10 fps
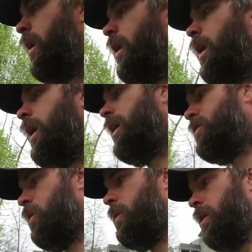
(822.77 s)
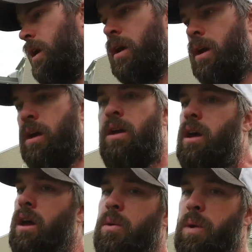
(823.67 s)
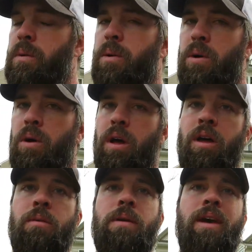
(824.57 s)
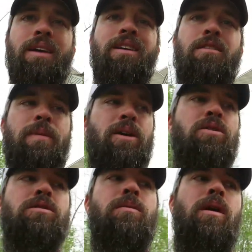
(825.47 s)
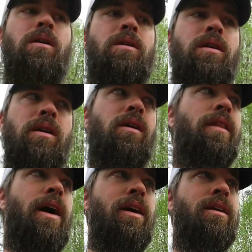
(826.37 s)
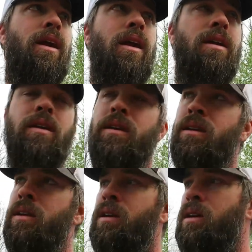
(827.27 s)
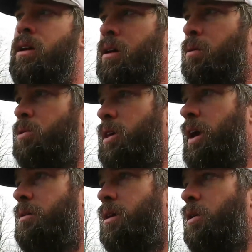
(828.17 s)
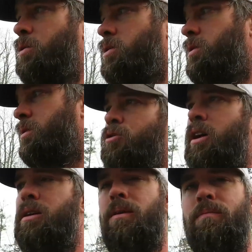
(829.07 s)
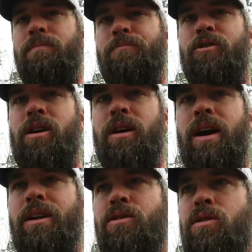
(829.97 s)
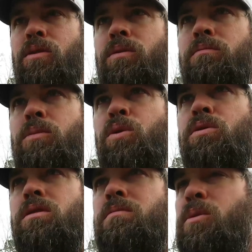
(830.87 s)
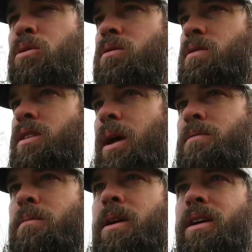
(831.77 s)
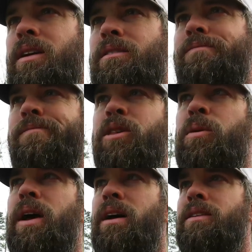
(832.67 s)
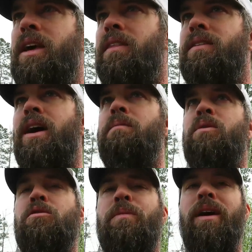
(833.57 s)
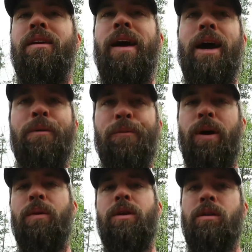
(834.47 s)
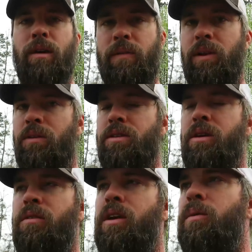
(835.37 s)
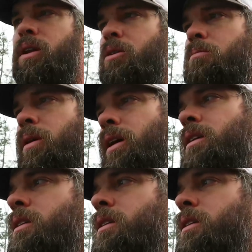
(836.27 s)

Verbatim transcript: Uh, so we will be getting inspection tomorrow on all that and we'll see how it goes. trying to trying to kind of show most most of the steps. I'm not going to slow down and take the time to explain how and why we do every little single thing we do, but